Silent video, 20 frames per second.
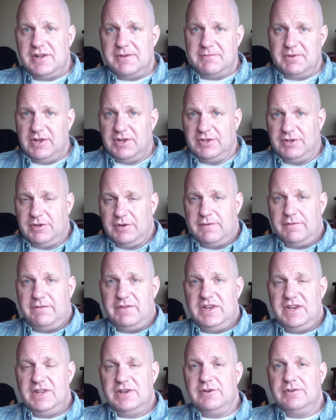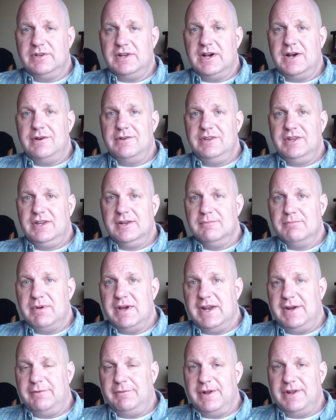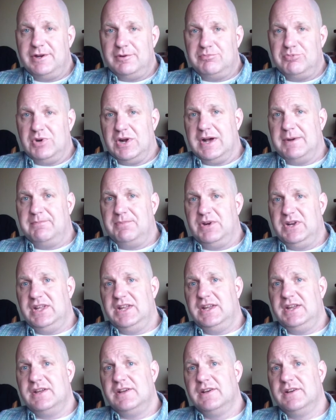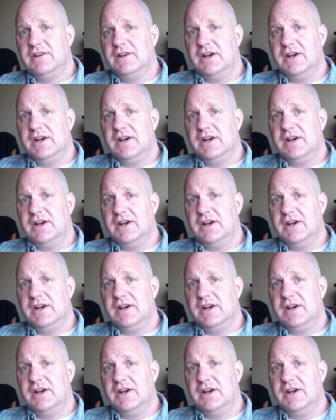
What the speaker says: I'm going to do a video on how you can buy a rental property.